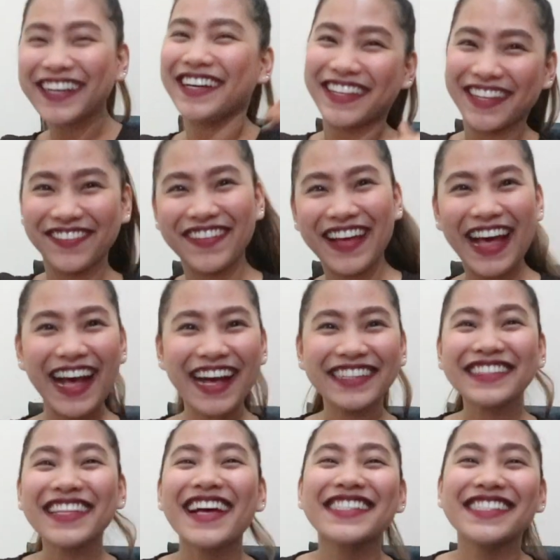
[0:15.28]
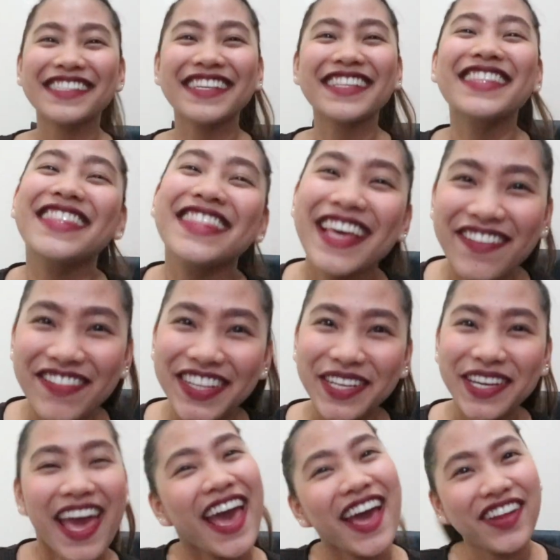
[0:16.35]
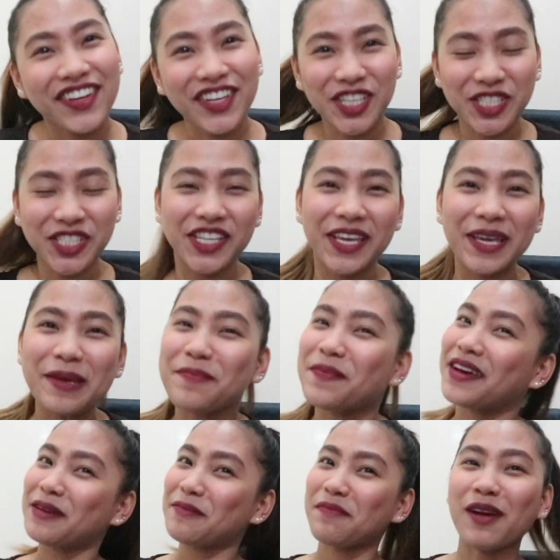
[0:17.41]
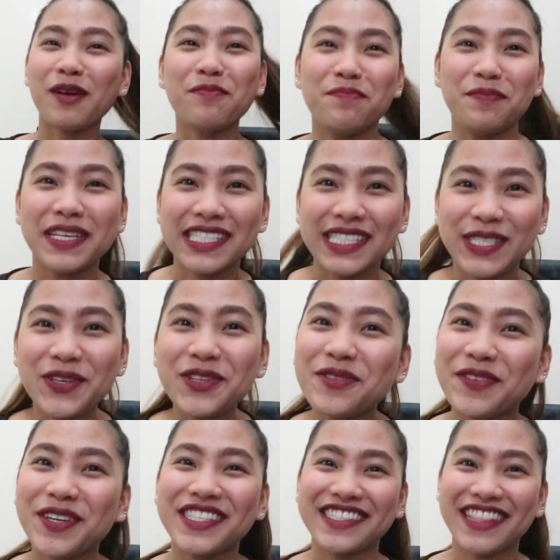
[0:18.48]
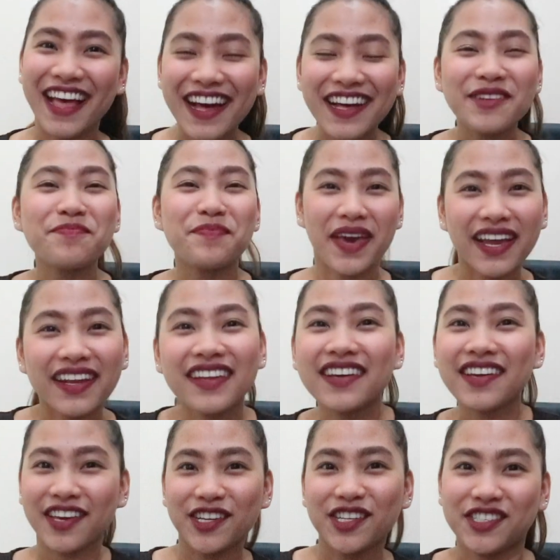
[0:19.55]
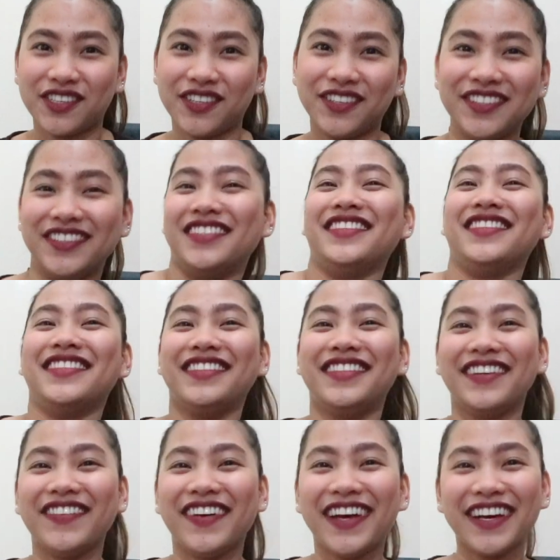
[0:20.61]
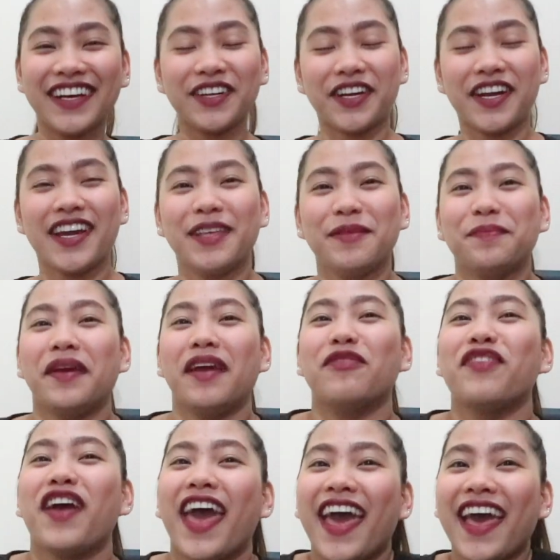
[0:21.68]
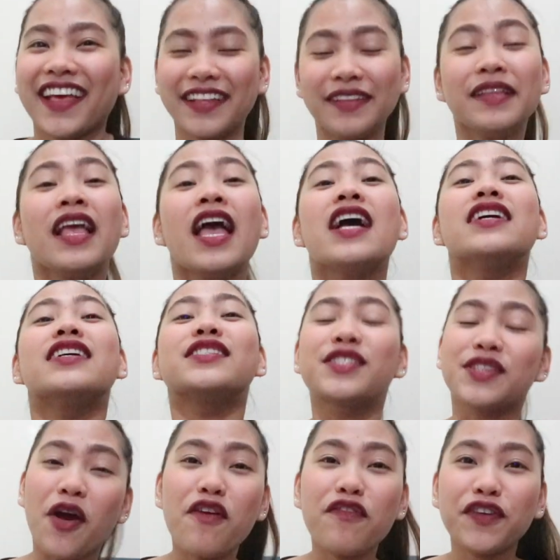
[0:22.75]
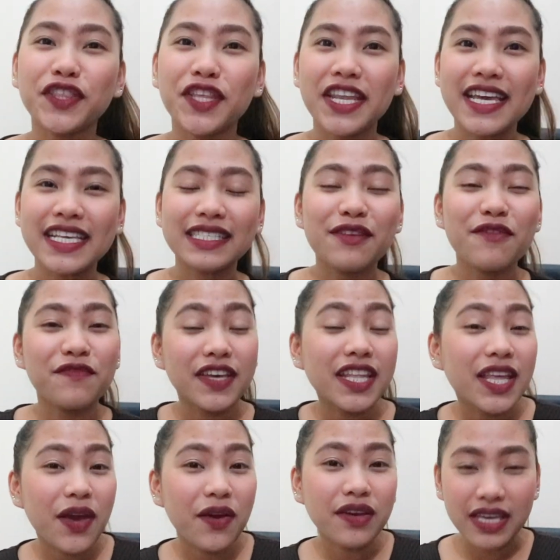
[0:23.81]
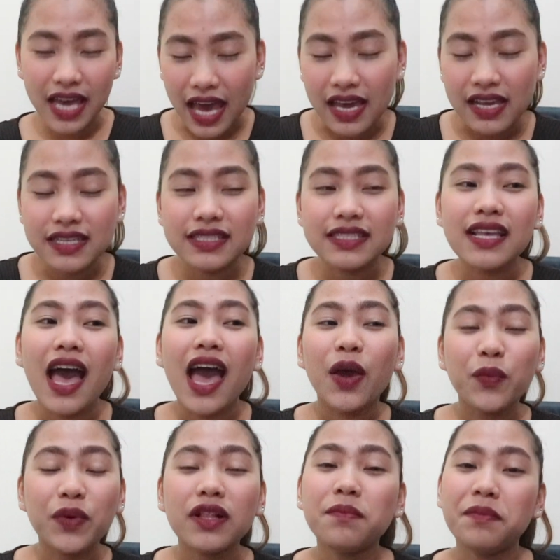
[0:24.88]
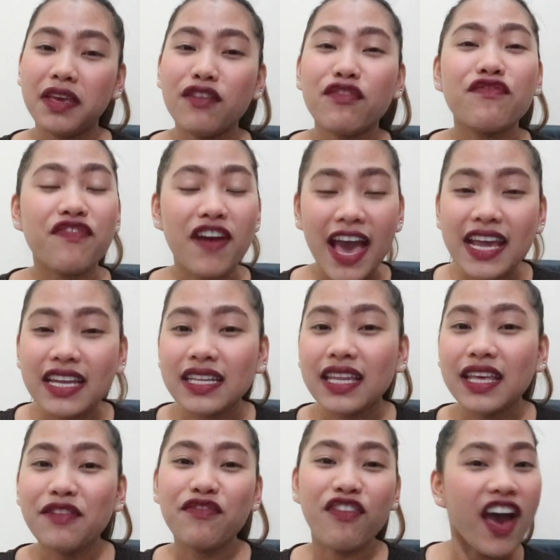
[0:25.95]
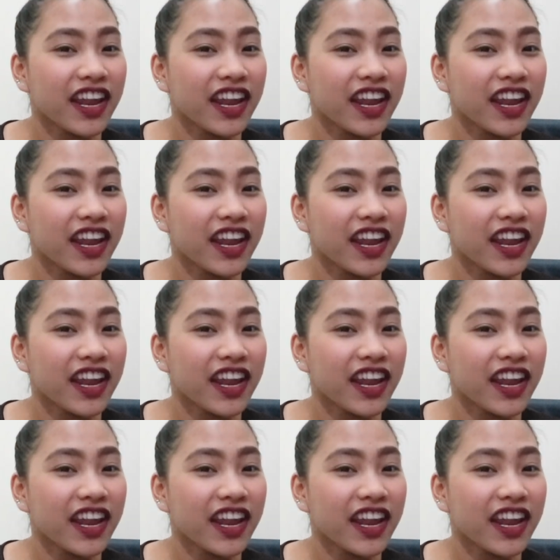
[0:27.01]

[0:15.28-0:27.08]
O, diba? Ang taas ng level ng energy, parang pang Miss Universe lang ang peg ng intro. Diba? Alright, perfect! So for today's video guys, I will be finally